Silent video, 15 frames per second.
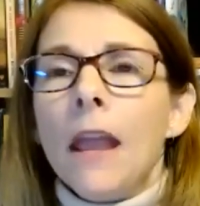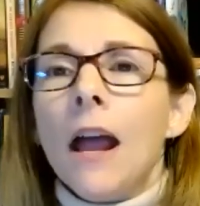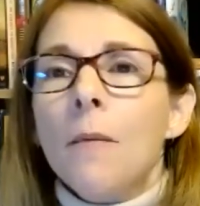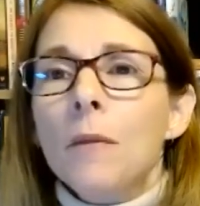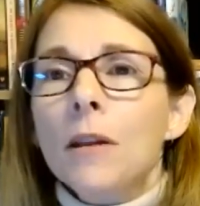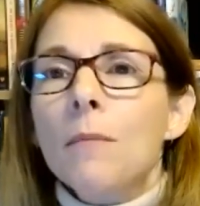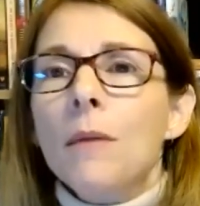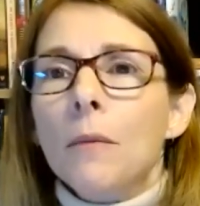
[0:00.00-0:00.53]

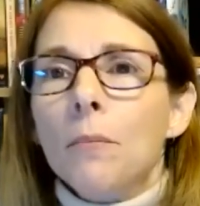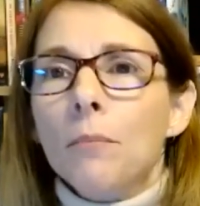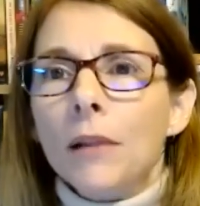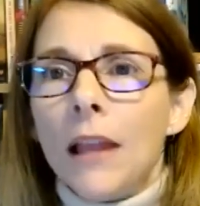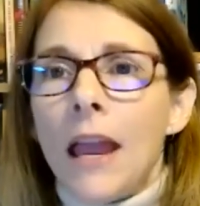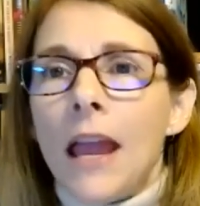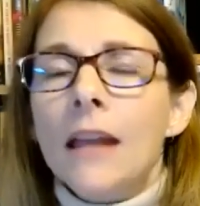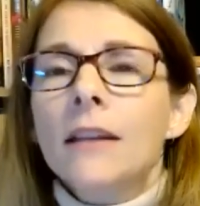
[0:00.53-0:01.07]
I'm going to make a
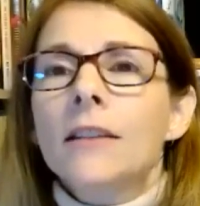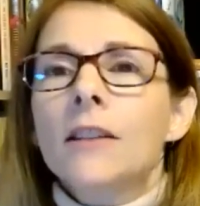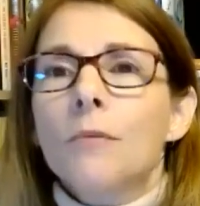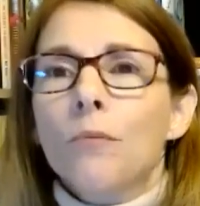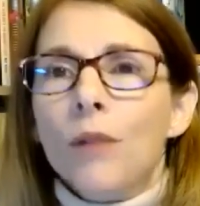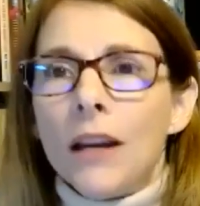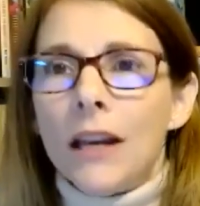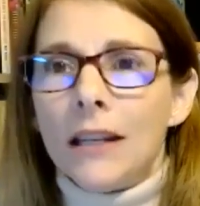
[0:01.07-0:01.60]
plan to
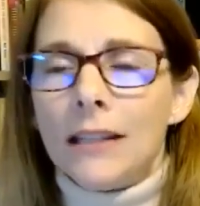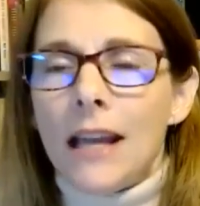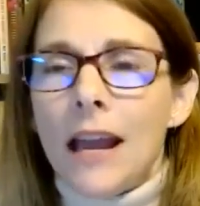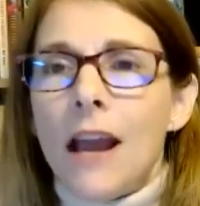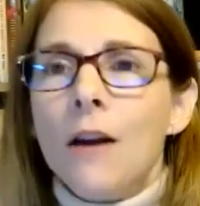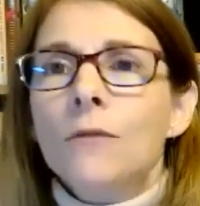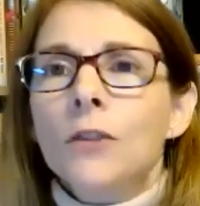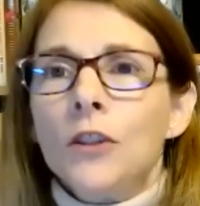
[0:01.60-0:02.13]
break it
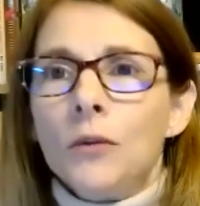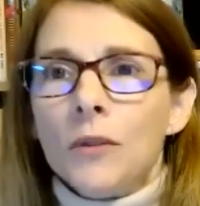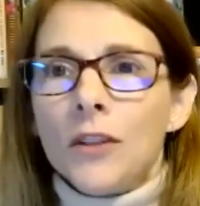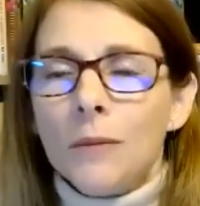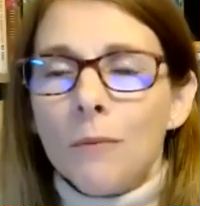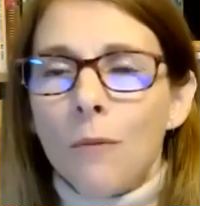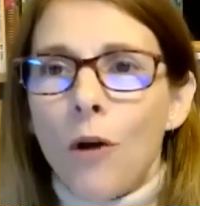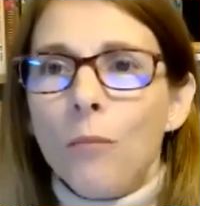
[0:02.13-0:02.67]
down, to do a
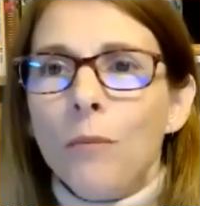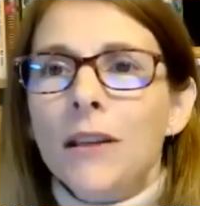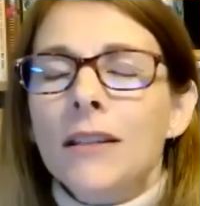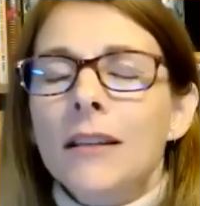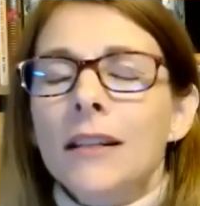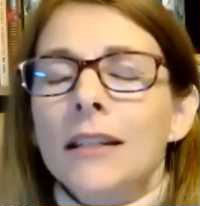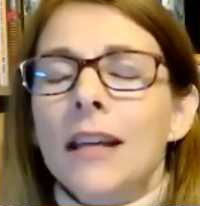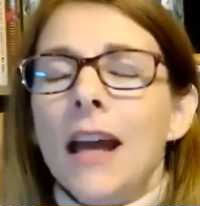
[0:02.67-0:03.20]
small piece
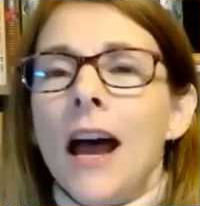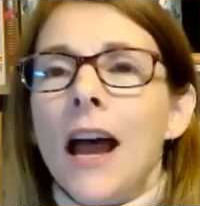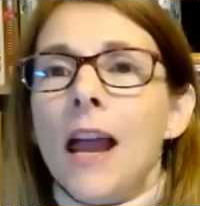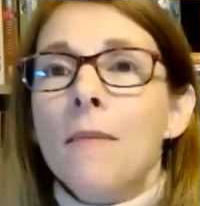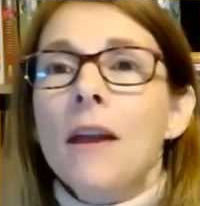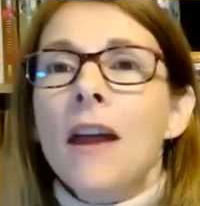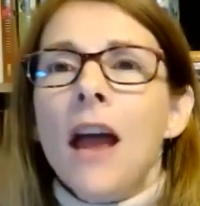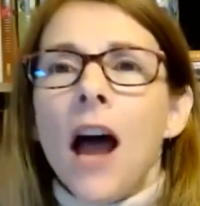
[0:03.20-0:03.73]
at a
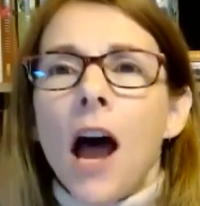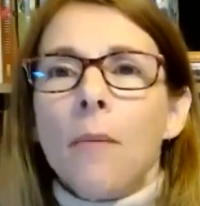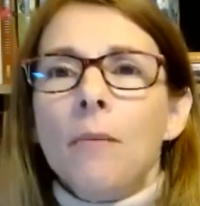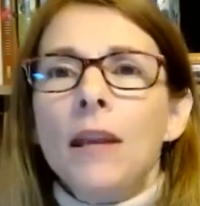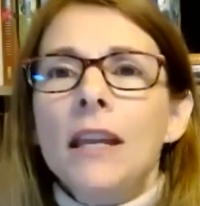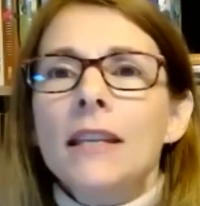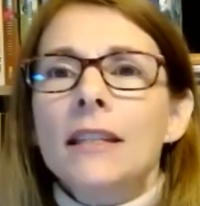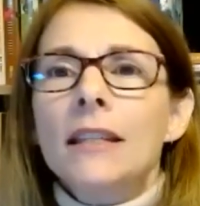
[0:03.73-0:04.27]
time, a
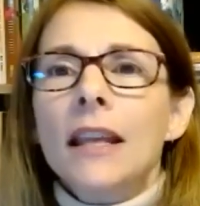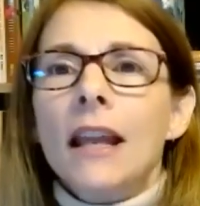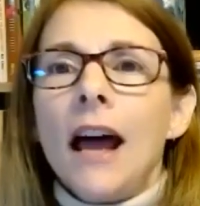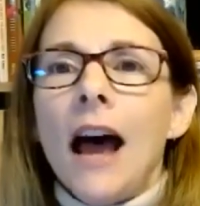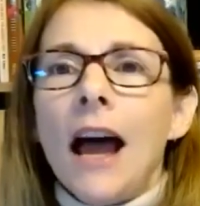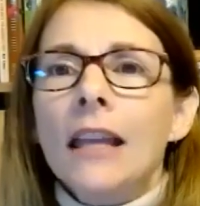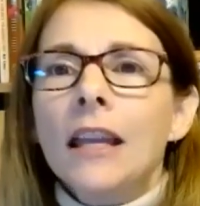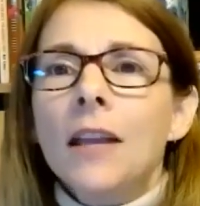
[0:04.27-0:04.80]
piece that
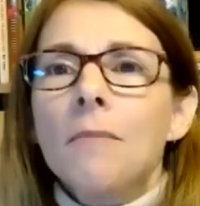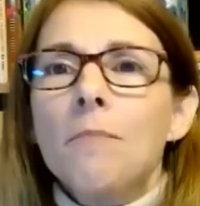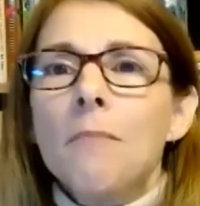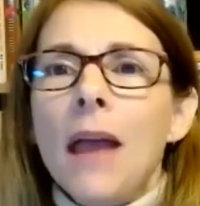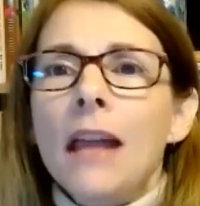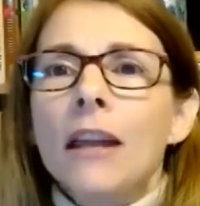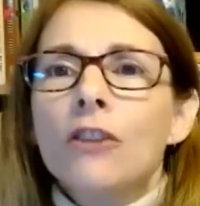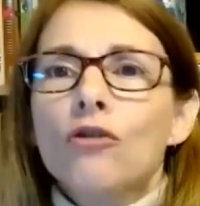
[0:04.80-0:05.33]
I can
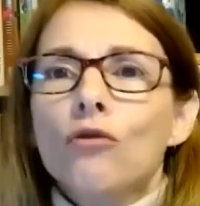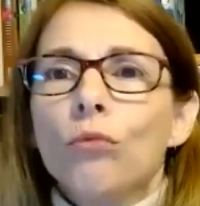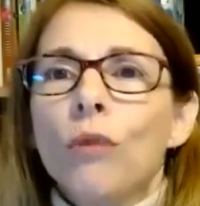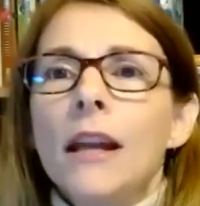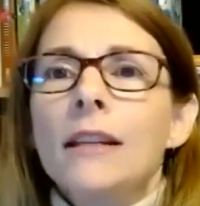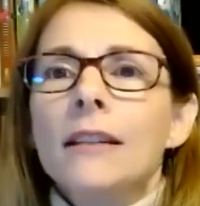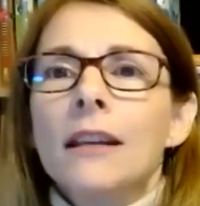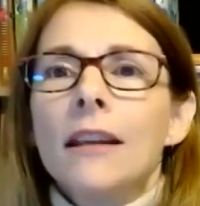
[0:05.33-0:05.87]
manage
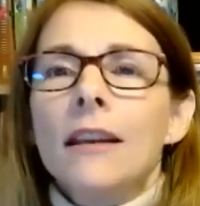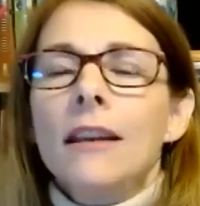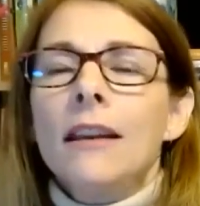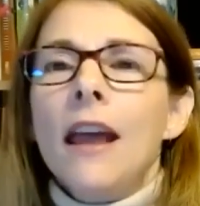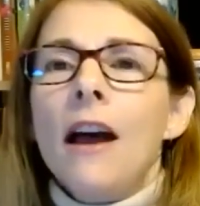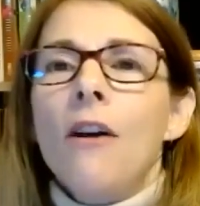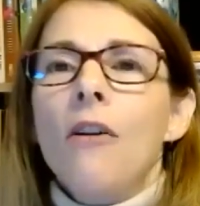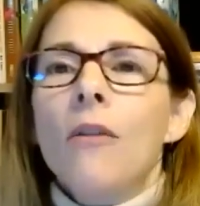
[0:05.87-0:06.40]
right
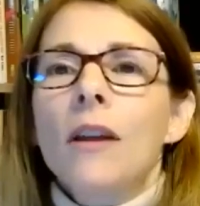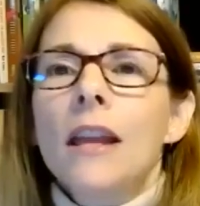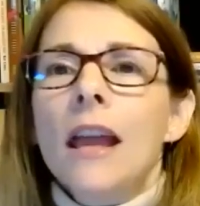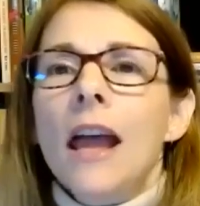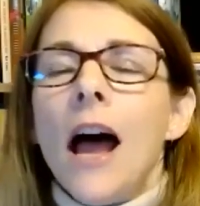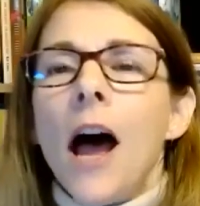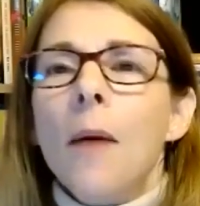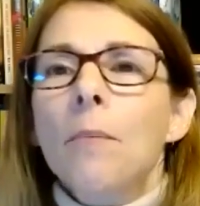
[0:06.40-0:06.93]
now,
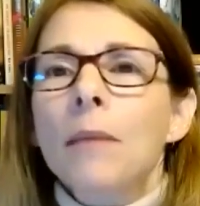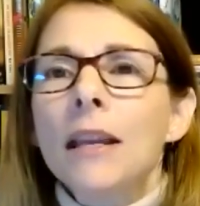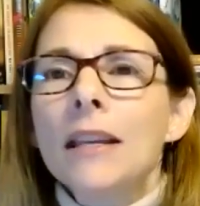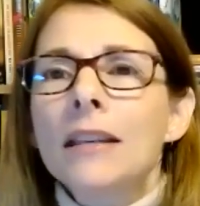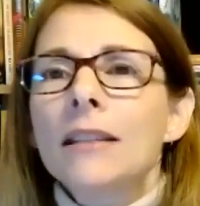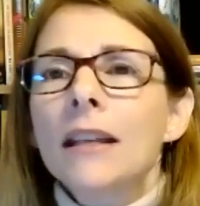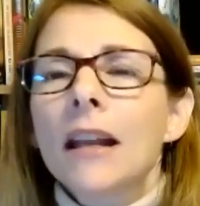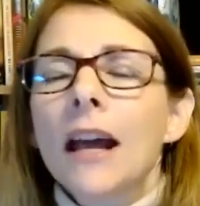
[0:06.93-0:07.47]
a
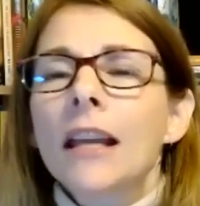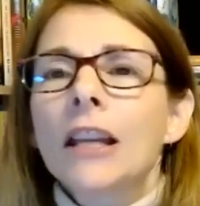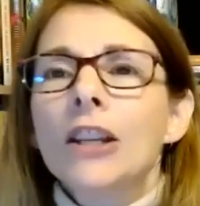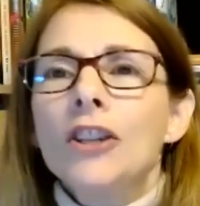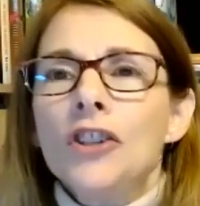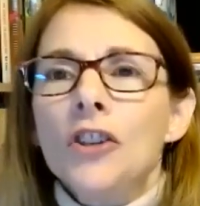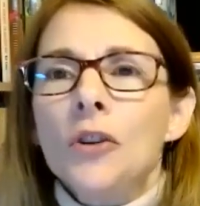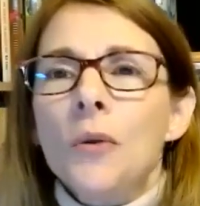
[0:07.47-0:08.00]
piece that I
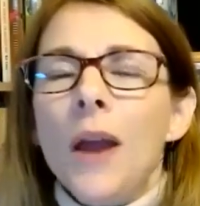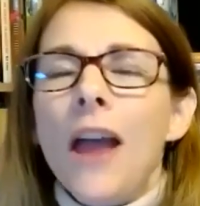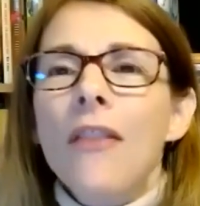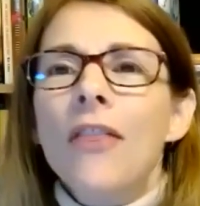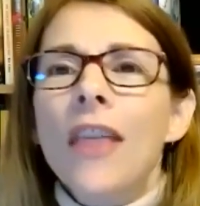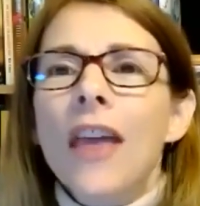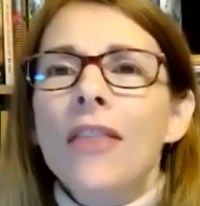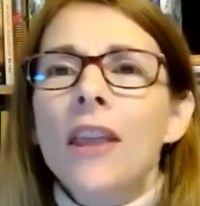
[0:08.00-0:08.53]
can do.
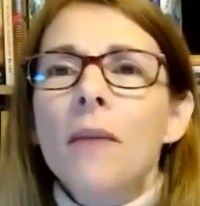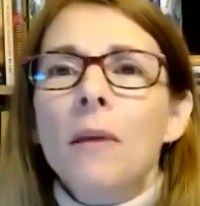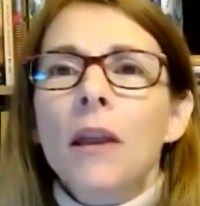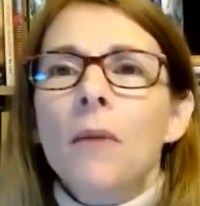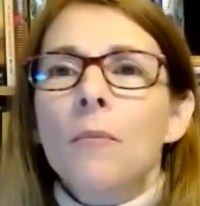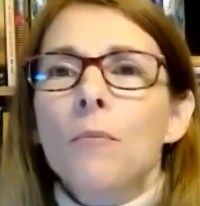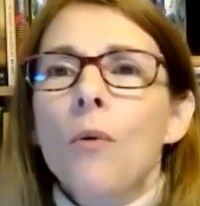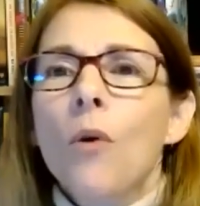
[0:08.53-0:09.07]
And then they
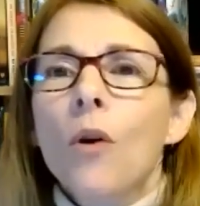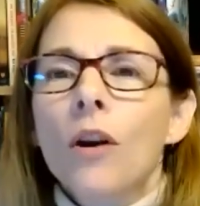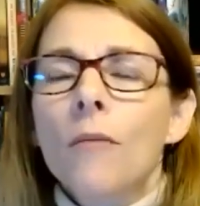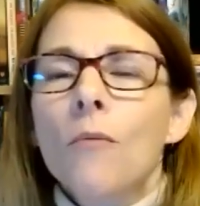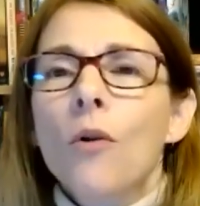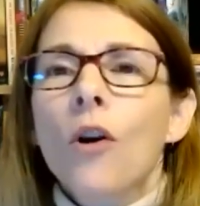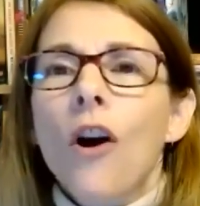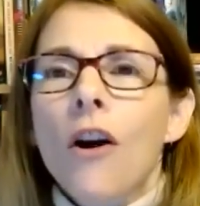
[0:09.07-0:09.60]
become more
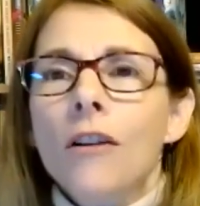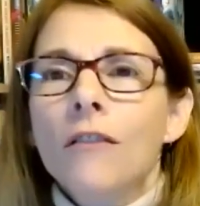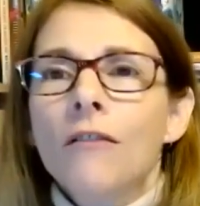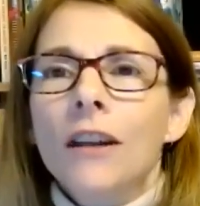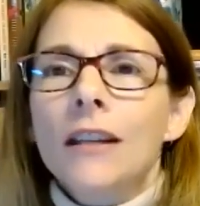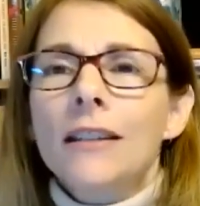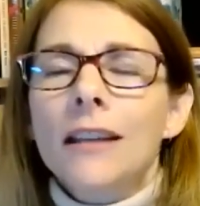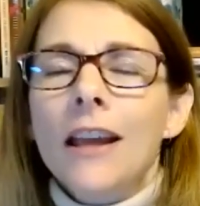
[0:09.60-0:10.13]
and more
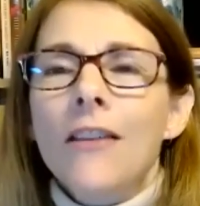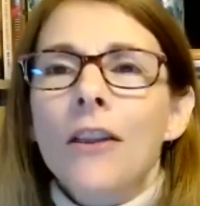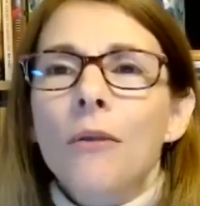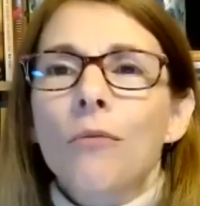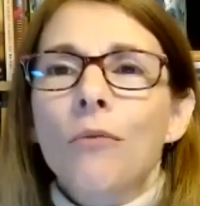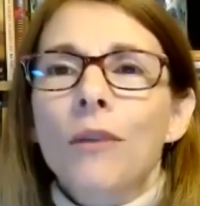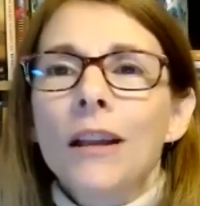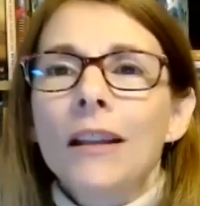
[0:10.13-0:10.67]
confident and
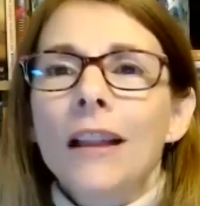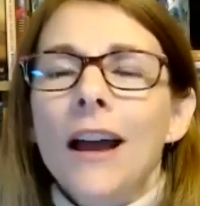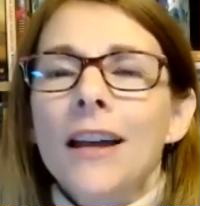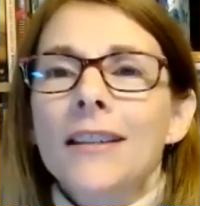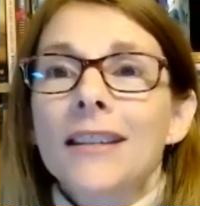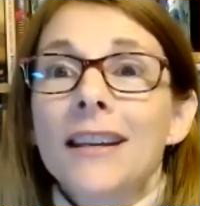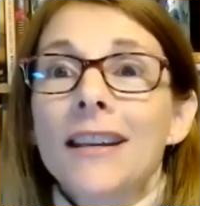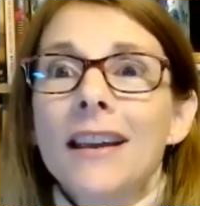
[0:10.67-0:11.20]
they
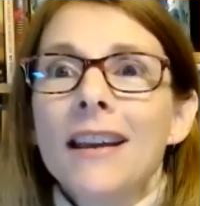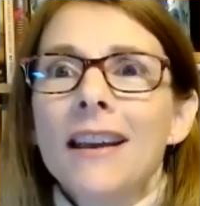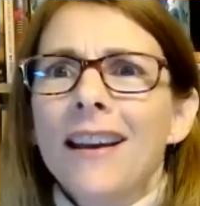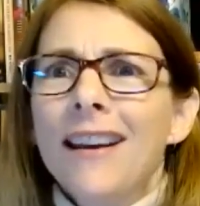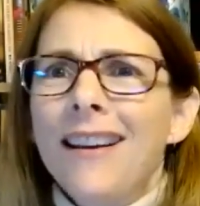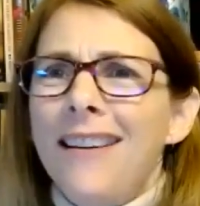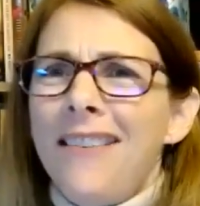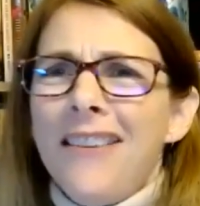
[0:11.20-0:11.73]
realize,
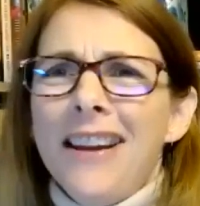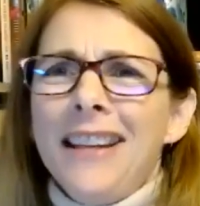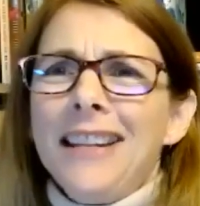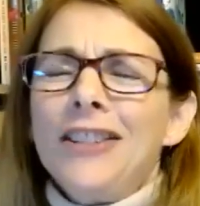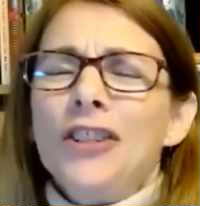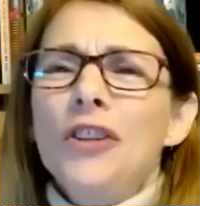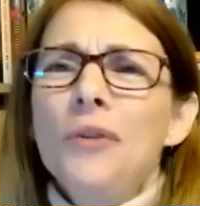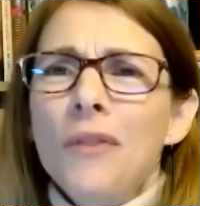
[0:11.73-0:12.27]
oh, I
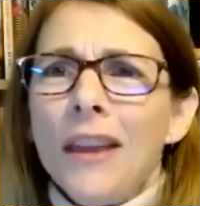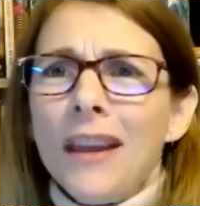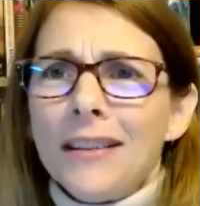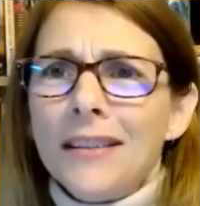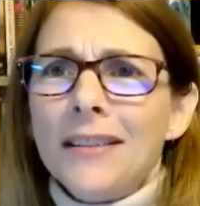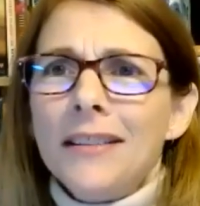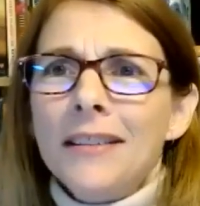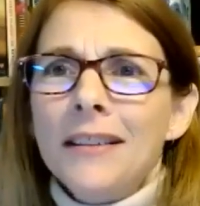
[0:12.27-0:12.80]
can do
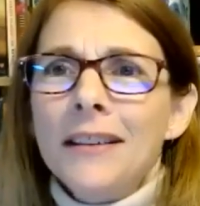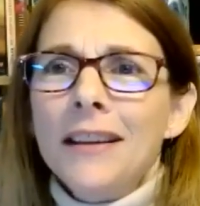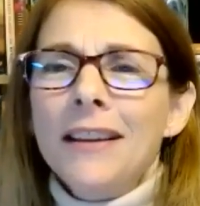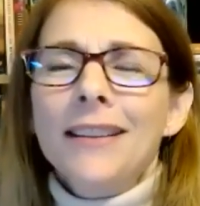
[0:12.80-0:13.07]
this.